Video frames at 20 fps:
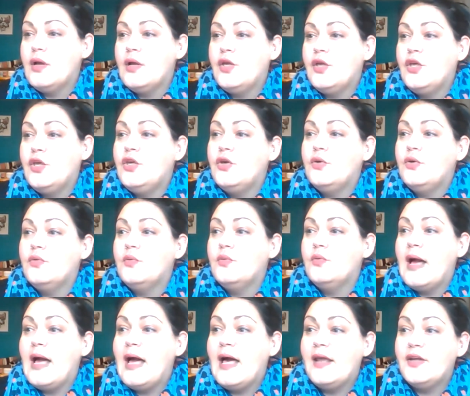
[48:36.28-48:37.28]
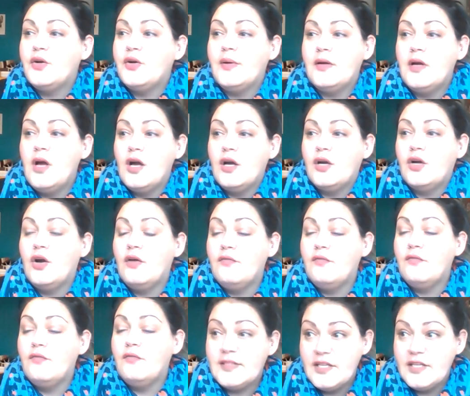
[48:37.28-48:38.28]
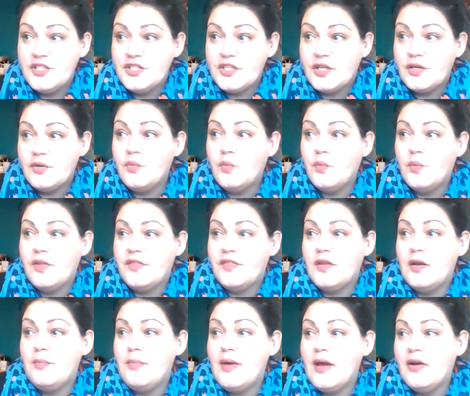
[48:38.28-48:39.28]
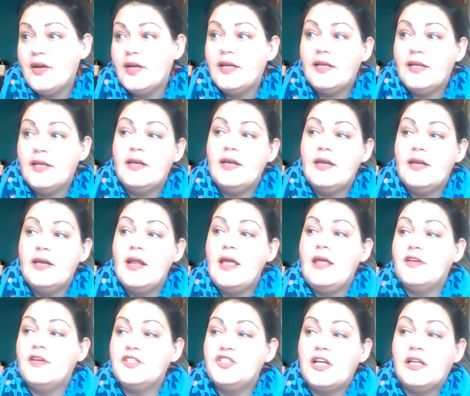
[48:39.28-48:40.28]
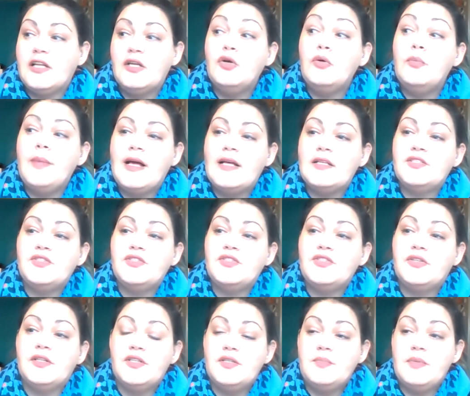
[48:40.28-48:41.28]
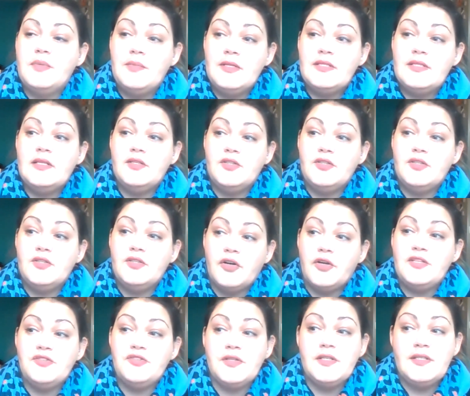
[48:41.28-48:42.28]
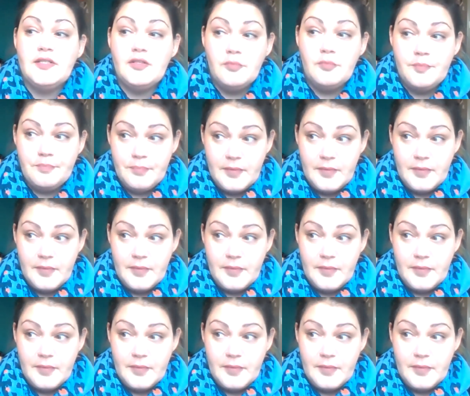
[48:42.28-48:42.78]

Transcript: You had a conversation with an American evangelical pastor in the BBC documentary Till